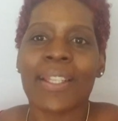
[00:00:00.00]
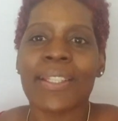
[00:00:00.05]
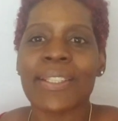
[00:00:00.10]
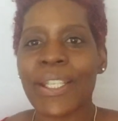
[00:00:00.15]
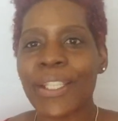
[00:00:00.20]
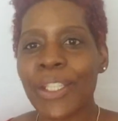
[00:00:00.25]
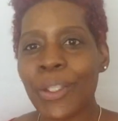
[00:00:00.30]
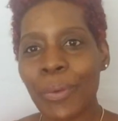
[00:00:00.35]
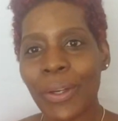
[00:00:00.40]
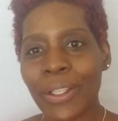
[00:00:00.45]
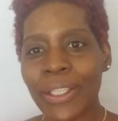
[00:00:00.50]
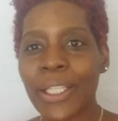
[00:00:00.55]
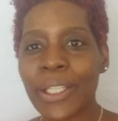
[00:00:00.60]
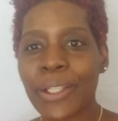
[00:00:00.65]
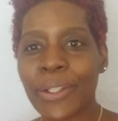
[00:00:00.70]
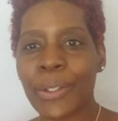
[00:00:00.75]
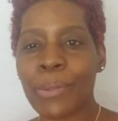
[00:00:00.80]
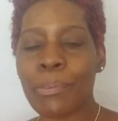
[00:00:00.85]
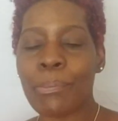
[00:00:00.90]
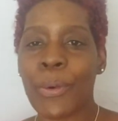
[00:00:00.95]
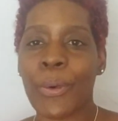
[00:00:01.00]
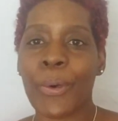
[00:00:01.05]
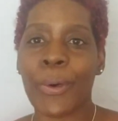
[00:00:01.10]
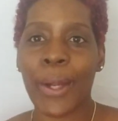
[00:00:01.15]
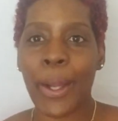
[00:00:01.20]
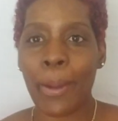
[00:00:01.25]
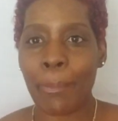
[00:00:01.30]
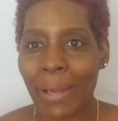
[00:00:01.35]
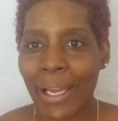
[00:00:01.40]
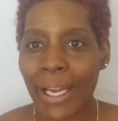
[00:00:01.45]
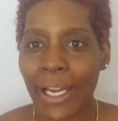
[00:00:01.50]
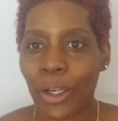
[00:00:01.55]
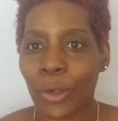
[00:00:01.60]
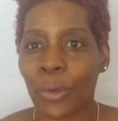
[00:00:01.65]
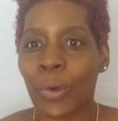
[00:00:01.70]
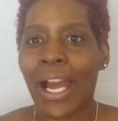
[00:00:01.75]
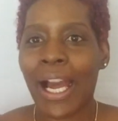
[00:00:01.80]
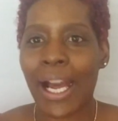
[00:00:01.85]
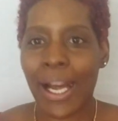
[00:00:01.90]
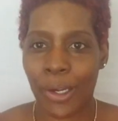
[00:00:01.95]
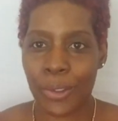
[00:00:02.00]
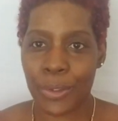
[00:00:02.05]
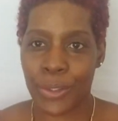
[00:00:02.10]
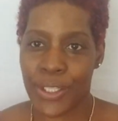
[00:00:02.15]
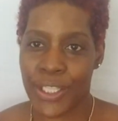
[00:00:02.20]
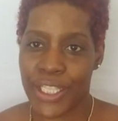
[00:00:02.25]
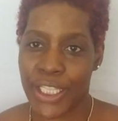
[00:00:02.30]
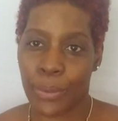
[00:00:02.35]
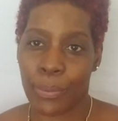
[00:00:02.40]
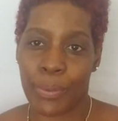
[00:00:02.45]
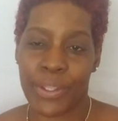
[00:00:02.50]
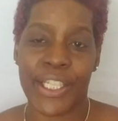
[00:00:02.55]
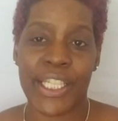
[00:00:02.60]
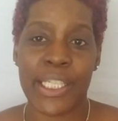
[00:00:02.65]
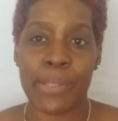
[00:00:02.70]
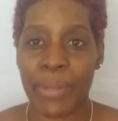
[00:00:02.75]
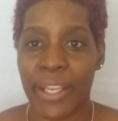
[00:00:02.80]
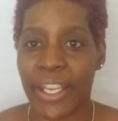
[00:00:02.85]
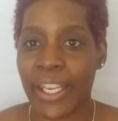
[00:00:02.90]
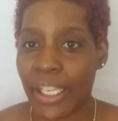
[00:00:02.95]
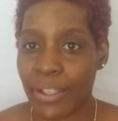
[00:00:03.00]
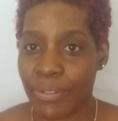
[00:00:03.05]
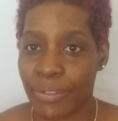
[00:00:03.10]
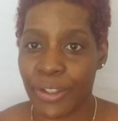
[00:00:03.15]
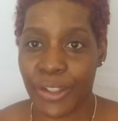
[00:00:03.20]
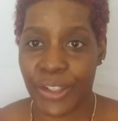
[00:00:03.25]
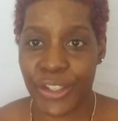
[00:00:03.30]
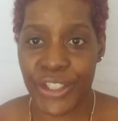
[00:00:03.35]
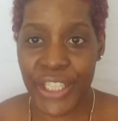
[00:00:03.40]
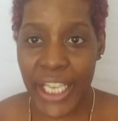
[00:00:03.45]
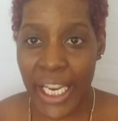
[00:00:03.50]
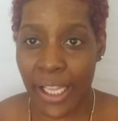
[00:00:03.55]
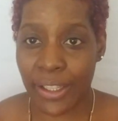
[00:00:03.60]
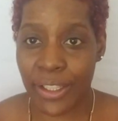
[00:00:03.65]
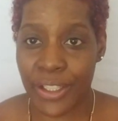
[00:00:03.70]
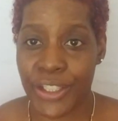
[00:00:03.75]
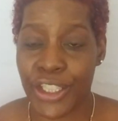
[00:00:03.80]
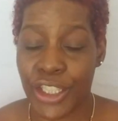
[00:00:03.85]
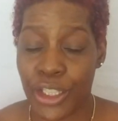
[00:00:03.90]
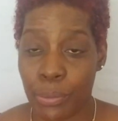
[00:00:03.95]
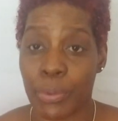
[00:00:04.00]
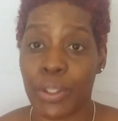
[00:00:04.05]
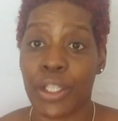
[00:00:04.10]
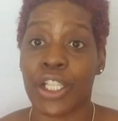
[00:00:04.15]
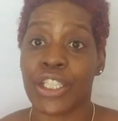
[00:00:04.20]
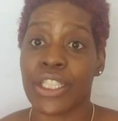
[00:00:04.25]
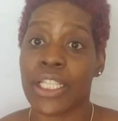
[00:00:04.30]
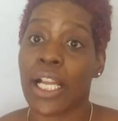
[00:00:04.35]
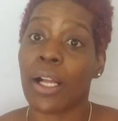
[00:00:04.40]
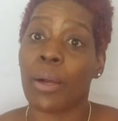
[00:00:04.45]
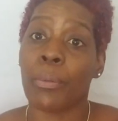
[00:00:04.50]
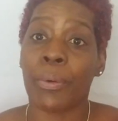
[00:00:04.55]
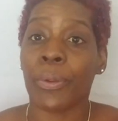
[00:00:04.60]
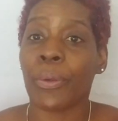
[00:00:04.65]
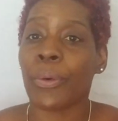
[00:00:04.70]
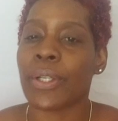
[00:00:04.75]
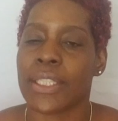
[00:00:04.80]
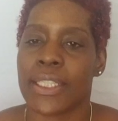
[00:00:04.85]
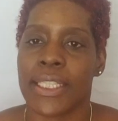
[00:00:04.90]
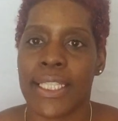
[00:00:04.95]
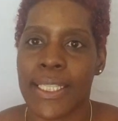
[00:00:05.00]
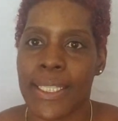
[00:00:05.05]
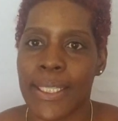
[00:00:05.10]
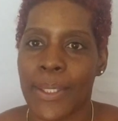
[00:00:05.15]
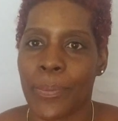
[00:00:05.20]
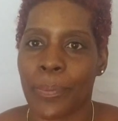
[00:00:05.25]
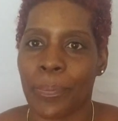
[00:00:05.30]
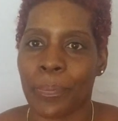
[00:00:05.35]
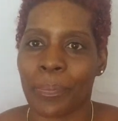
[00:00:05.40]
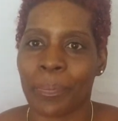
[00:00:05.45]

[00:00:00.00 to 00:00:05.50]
So you want to learn more about how to deal with these behavioral challenges with a child with autism.